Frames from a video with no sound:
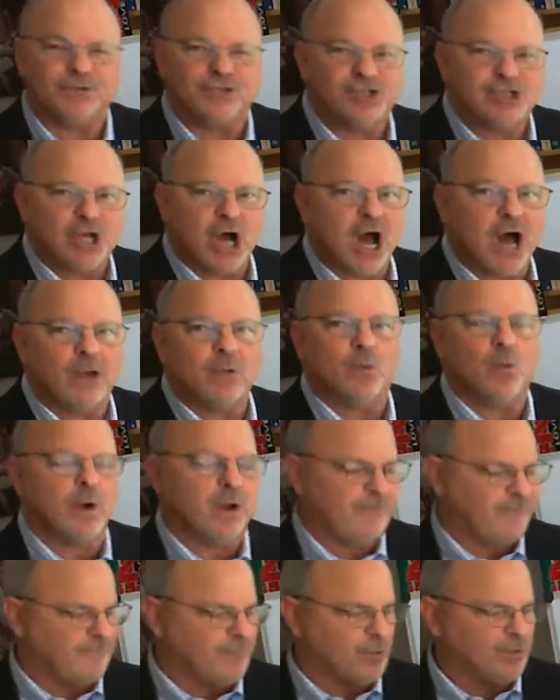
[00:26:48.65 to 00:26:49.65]
John
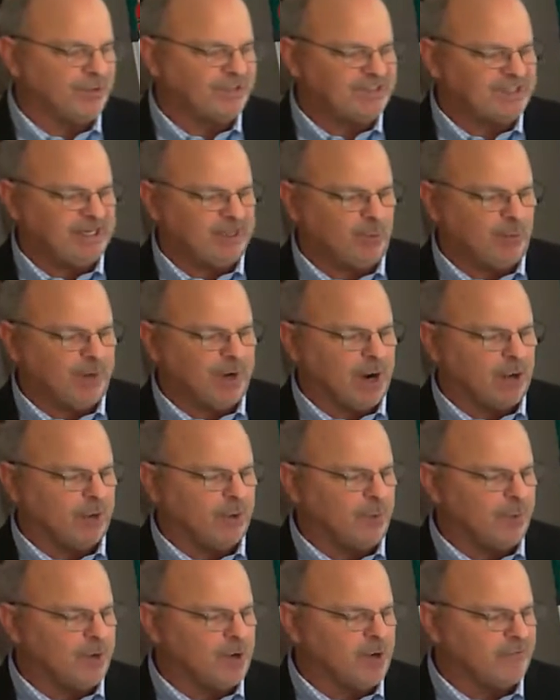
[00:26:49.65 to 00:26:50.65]
14. We
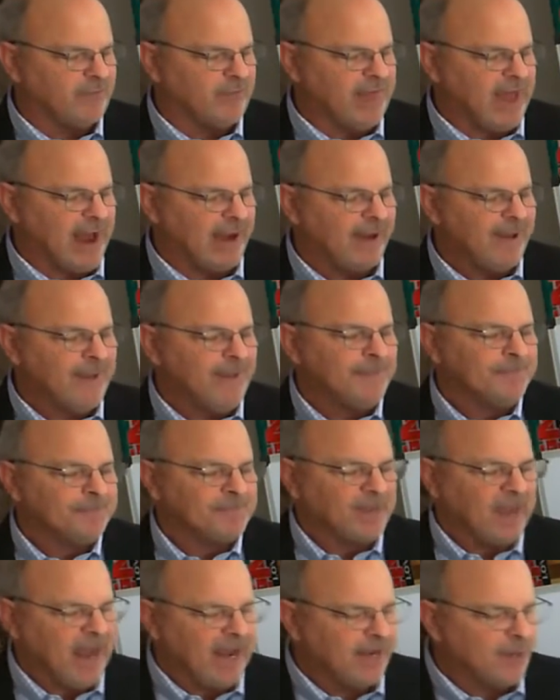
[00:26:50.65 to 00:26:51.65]
already went over that.
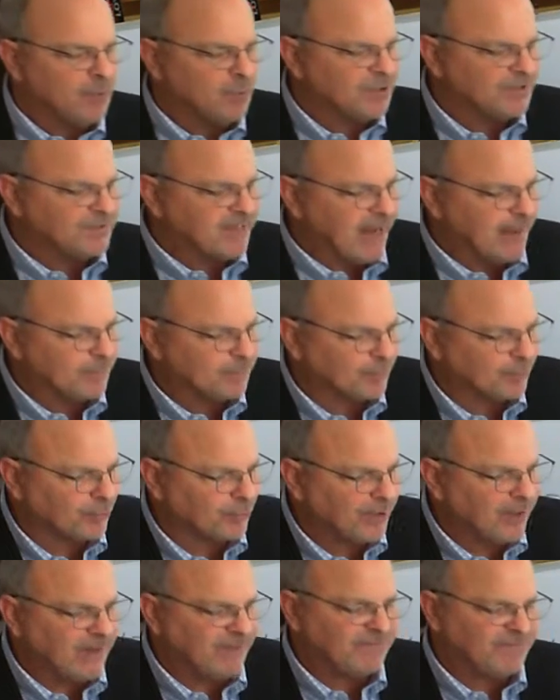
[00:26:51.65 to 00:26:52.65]
And it was a
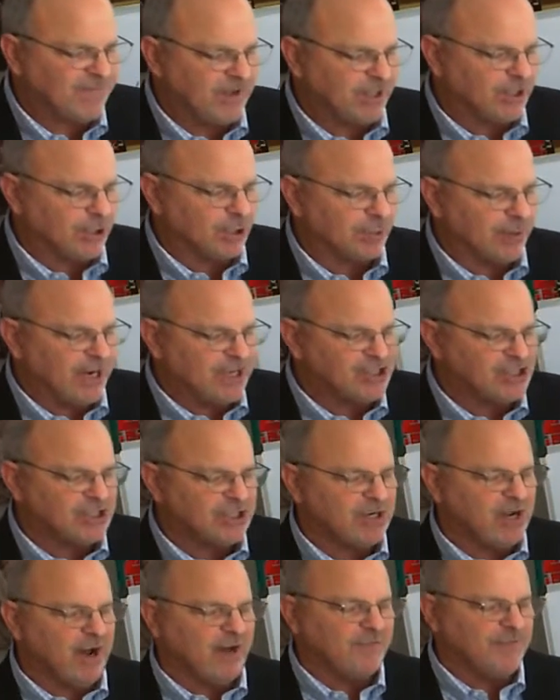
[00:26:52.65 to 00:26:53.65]

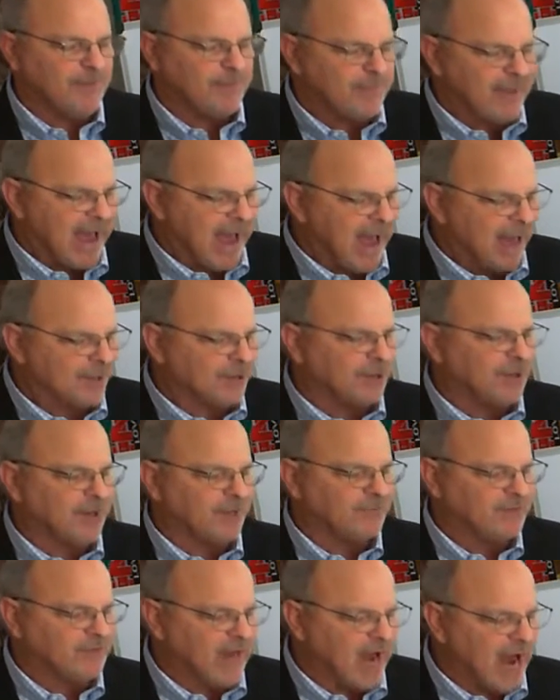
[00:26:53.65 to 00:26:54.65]
prefiguration of the pattern
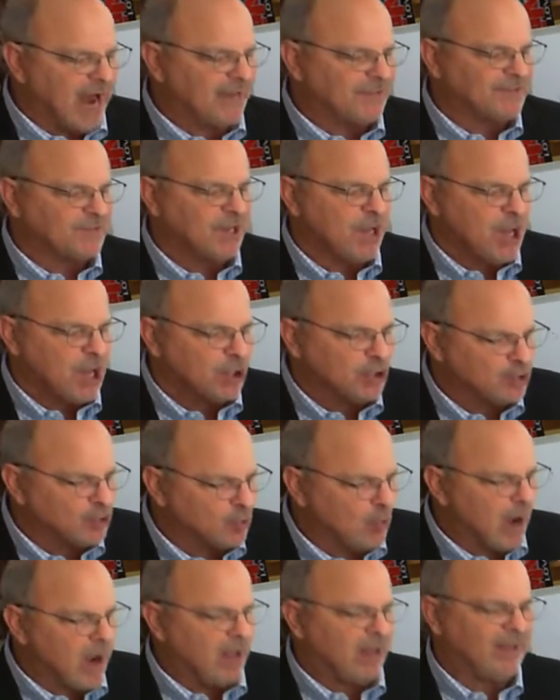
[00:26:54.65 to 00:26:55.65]
of God's
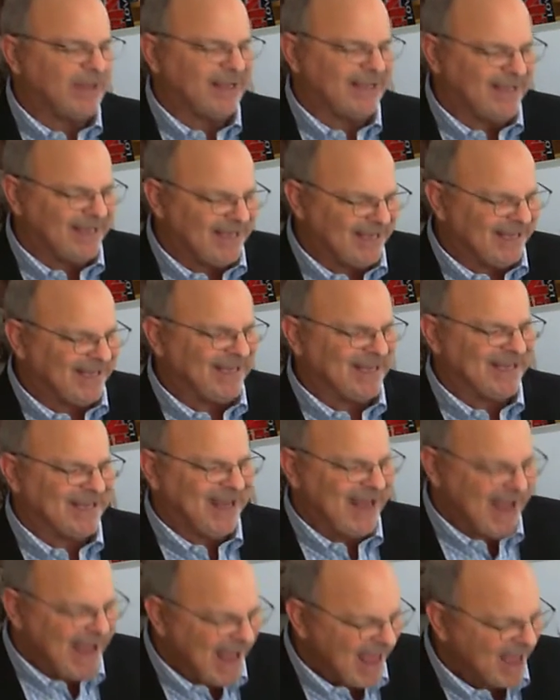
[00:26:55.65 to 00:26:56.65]
dwelling in
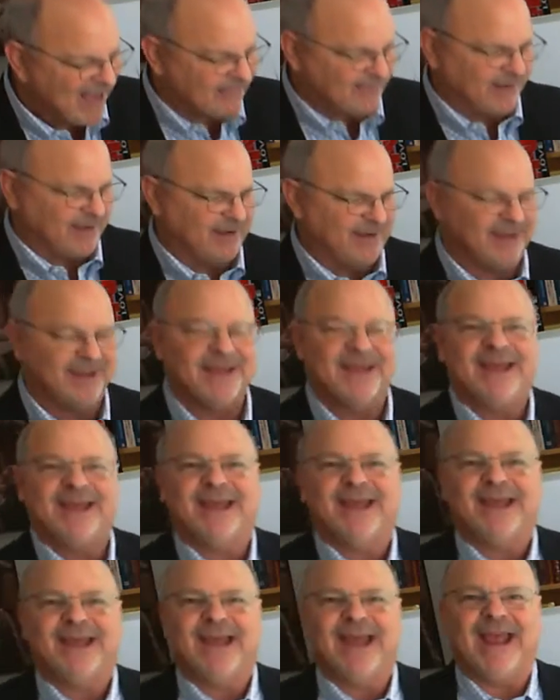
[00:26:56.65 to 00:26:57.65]
heaven.
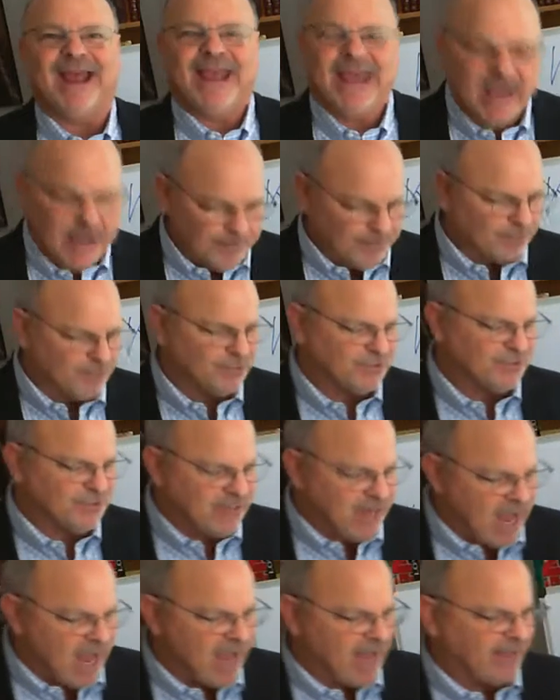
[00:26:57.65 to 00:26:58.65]
Hebrews
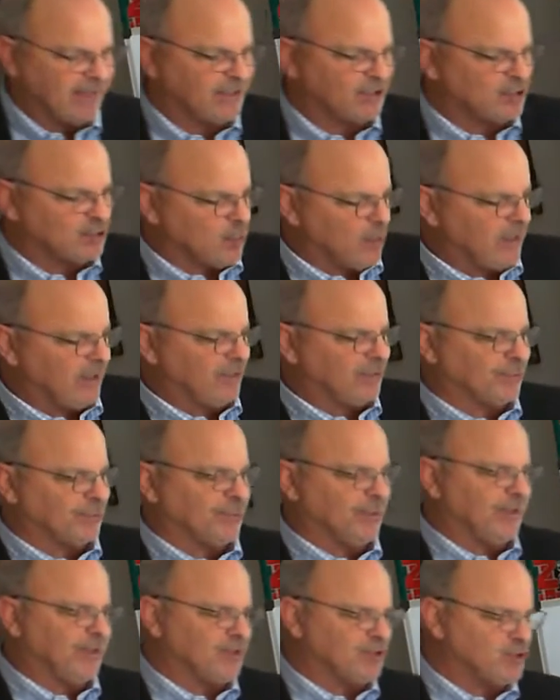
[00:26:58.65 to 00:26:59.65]
9,
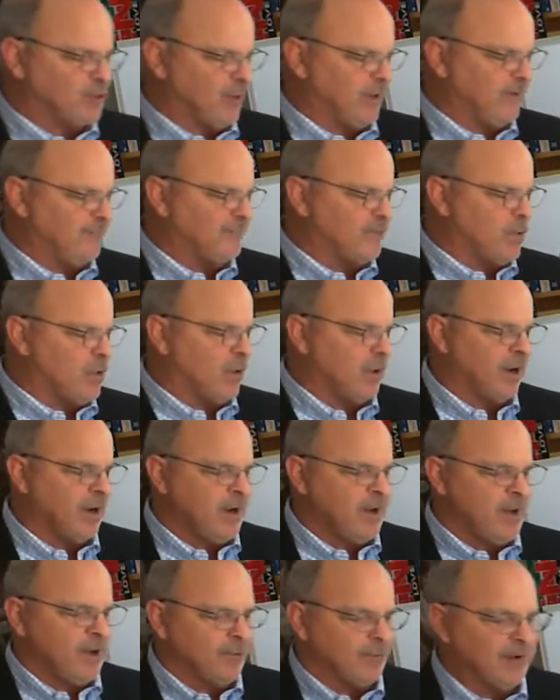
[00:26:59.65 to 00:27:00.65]
23 and 24,
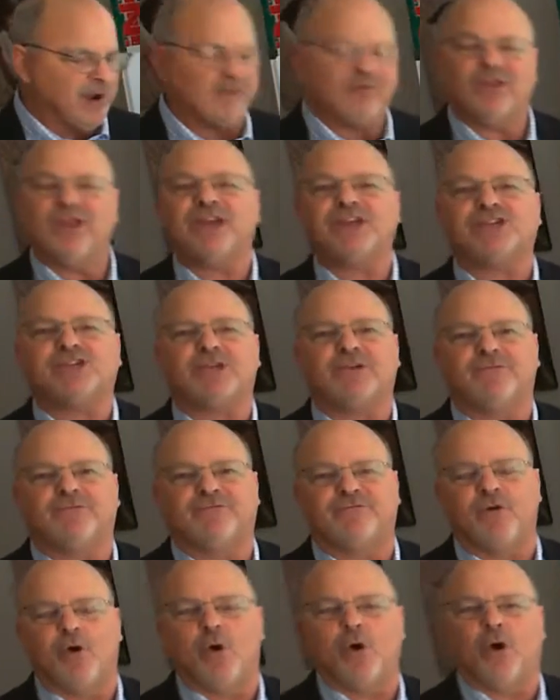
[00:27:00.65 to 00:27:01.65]
Revelation
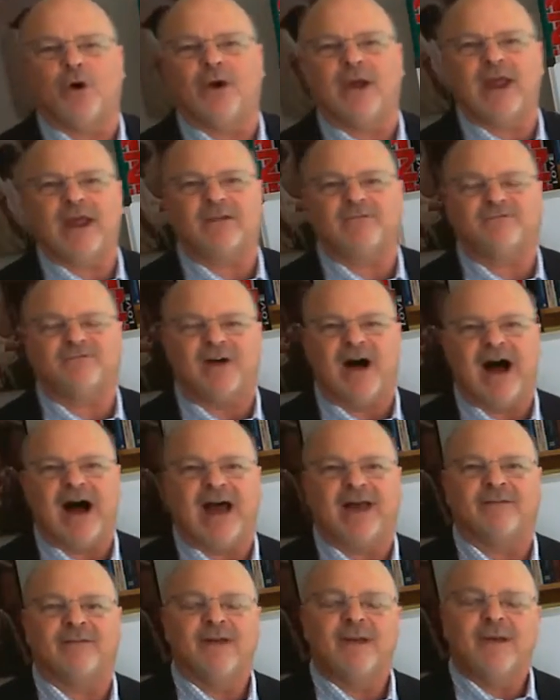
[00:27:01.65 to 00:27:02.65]
4 and 5.